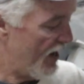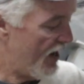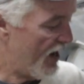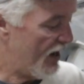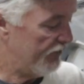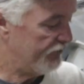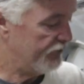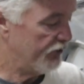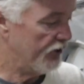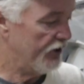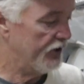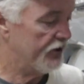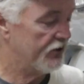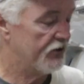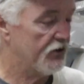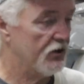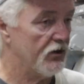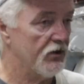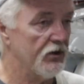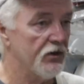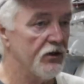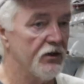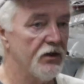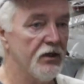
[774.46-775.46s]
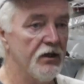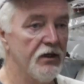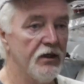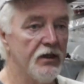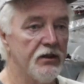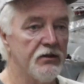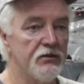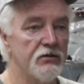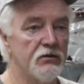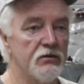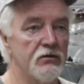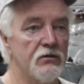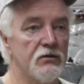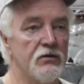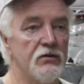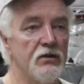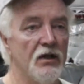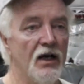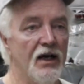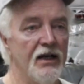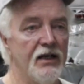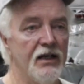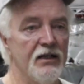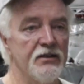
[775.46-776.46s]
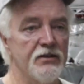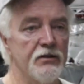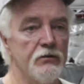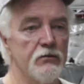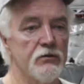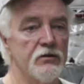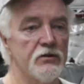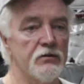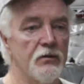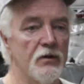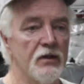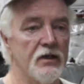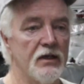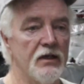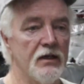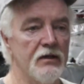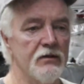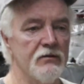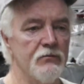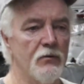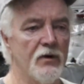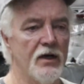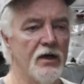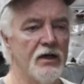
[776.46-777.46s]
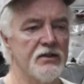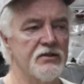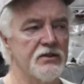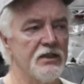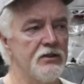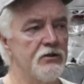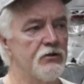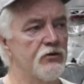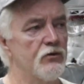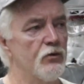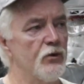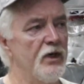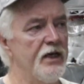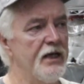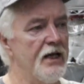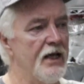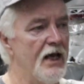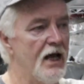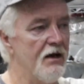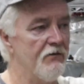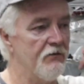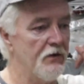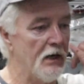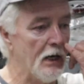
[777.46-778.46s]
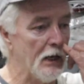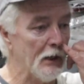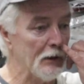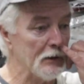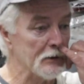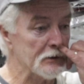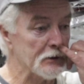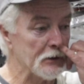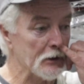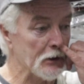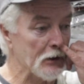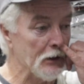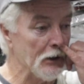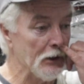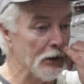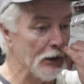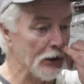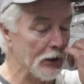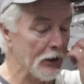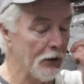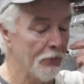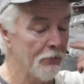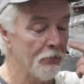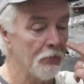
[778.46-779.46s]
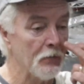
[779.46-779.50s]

after it, it, I guess it was like, I want to say three and a half hours to cook.